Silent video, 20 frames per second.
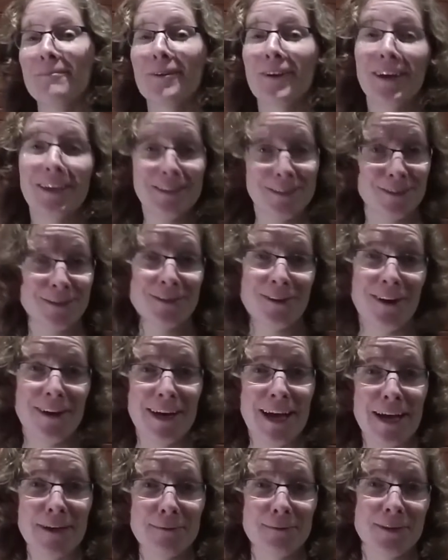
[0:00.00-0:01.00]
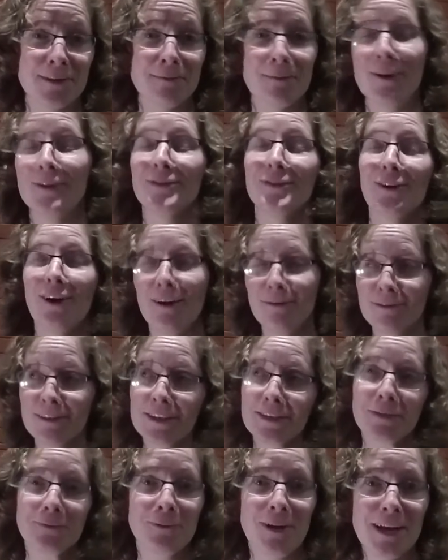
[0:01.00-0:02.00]
going to start out with the most
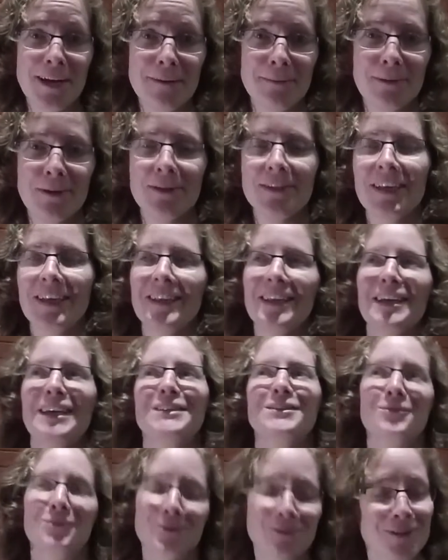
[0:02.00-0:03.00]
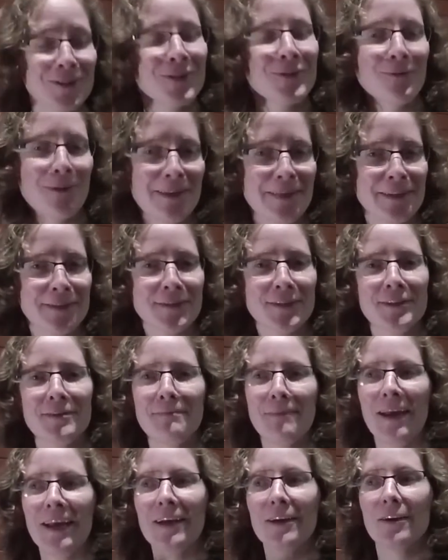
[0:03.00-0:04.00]
obvious one because I think it's also the one that's going to
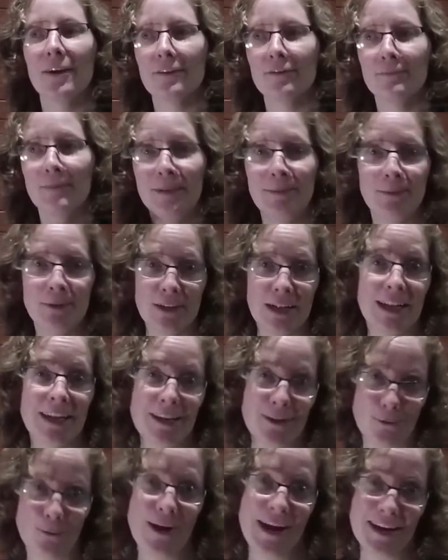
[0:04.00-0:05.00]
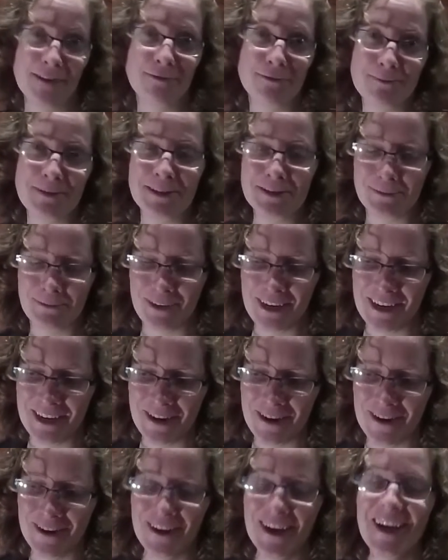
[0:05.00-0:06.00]
make a lot of people click away from this
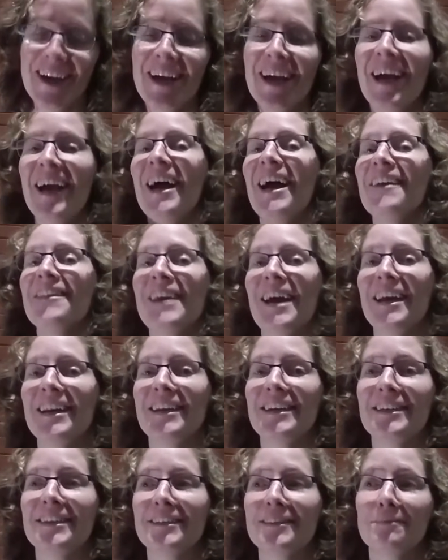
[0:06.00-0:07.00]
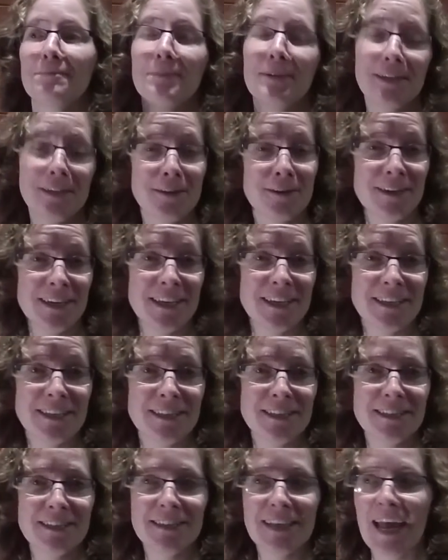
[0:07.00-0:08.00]
video, and that is
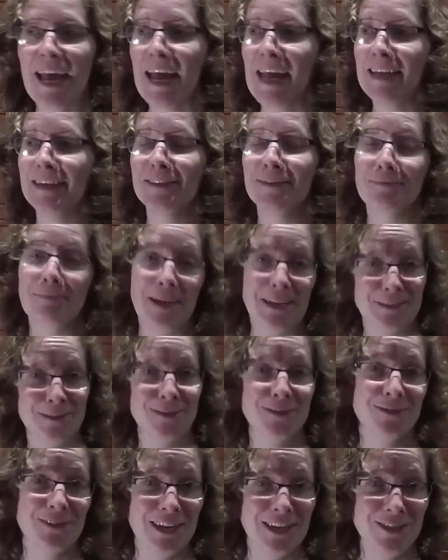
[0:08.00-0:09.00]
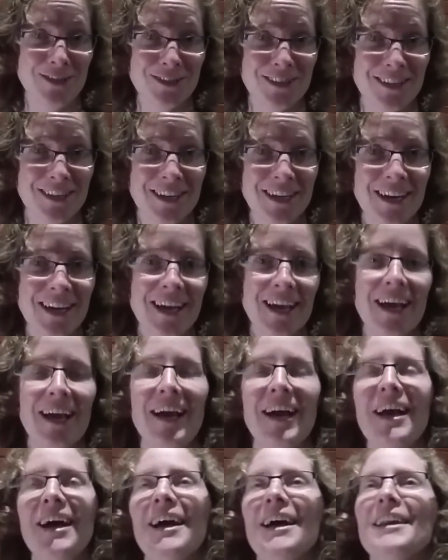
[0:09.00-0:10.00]
periods and menstruation.
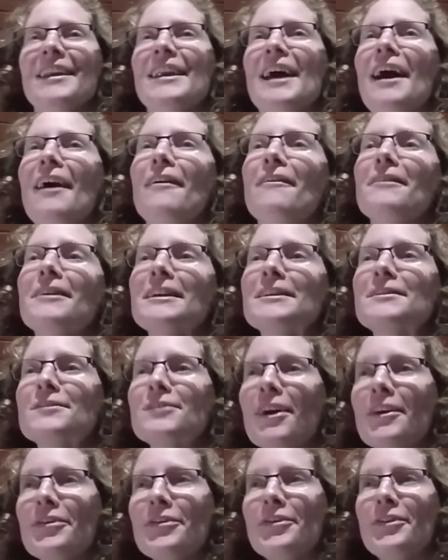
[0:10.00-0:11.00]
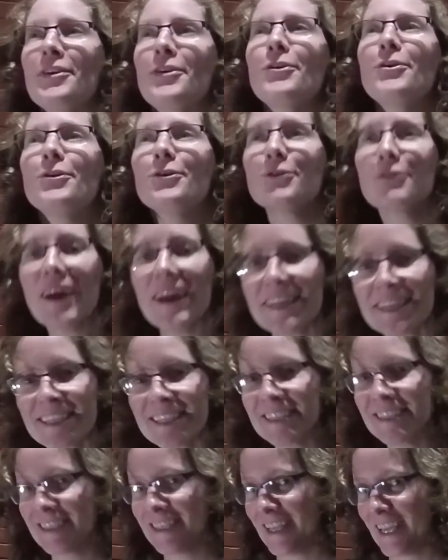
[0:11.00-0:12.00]
Now, it's not the
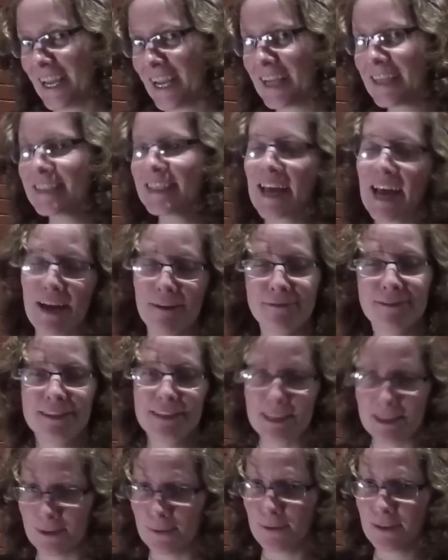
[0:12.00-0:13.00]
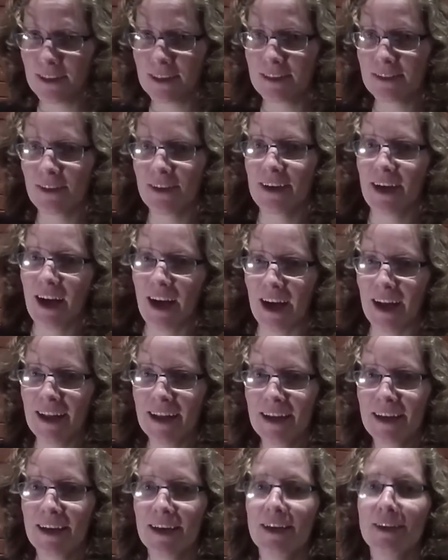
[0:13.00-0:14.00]
greatest thing to have to deal with this on a
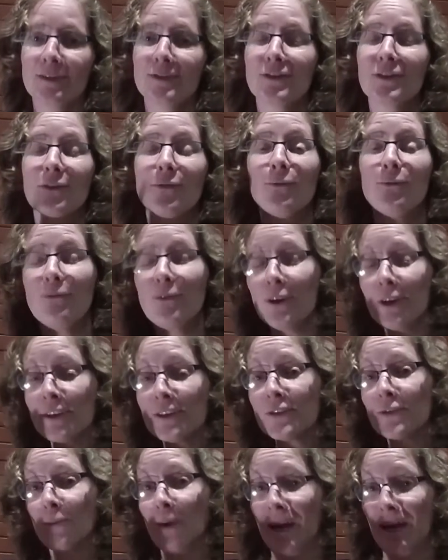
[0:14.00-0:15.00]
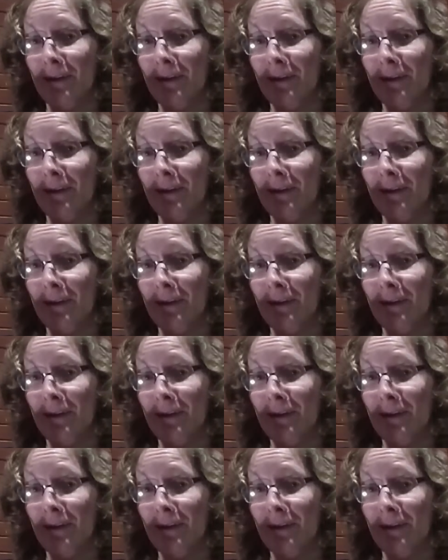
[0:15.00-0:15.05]
hike, so the first way